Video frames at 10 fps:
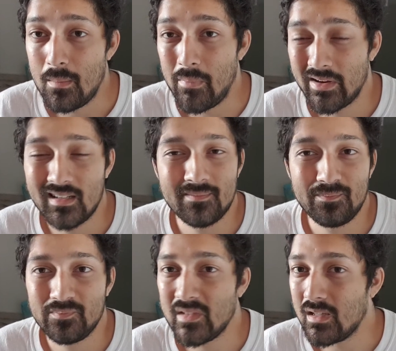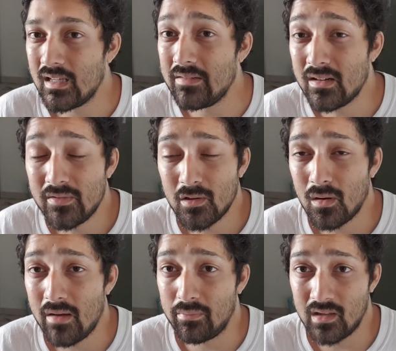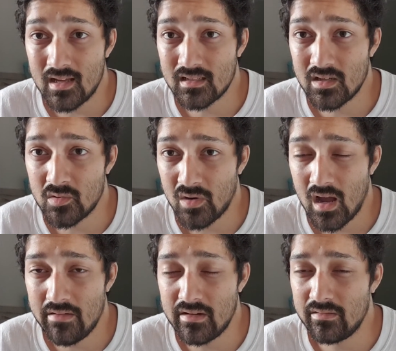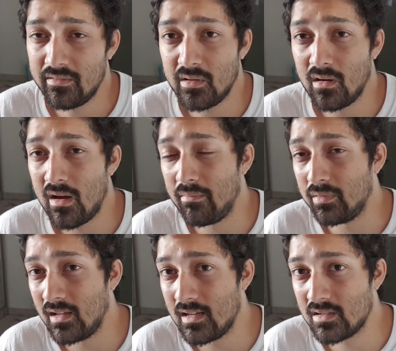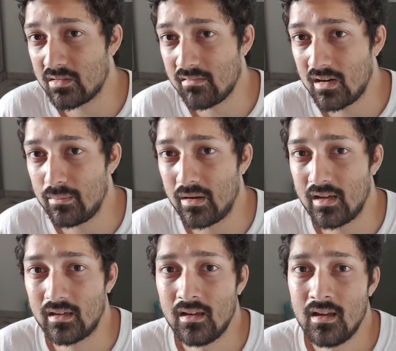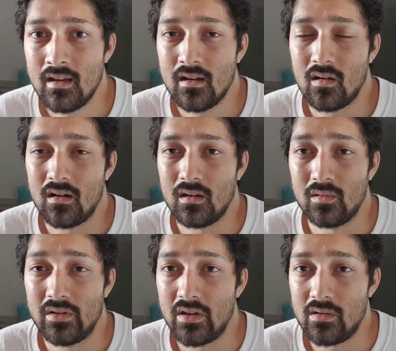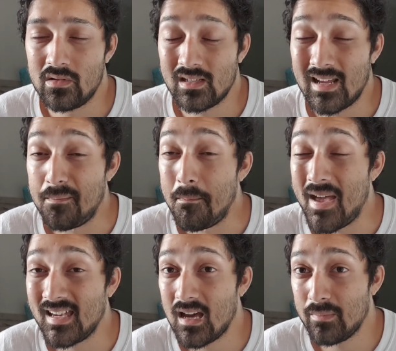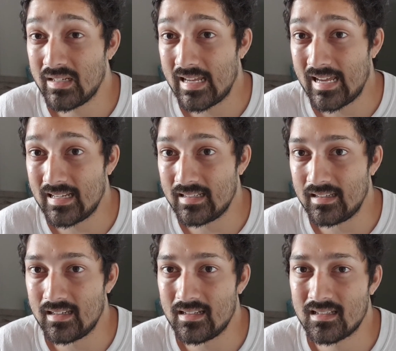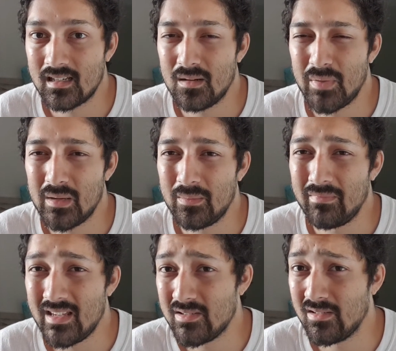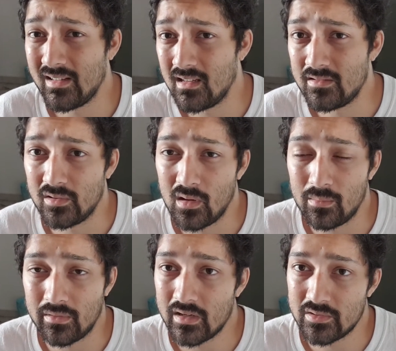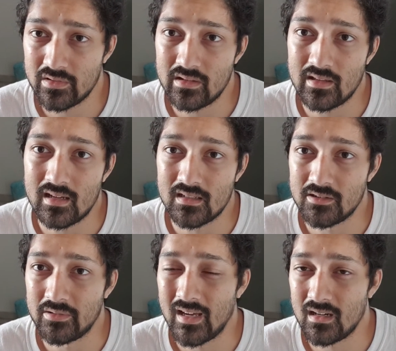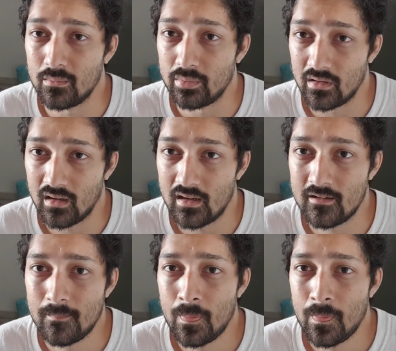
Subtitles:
but even if you don't have plans to drive, even if you don't have plans to ride a bike, or to use it, it may come in handy, and it's going to be easier to get in your home country than to get abroad.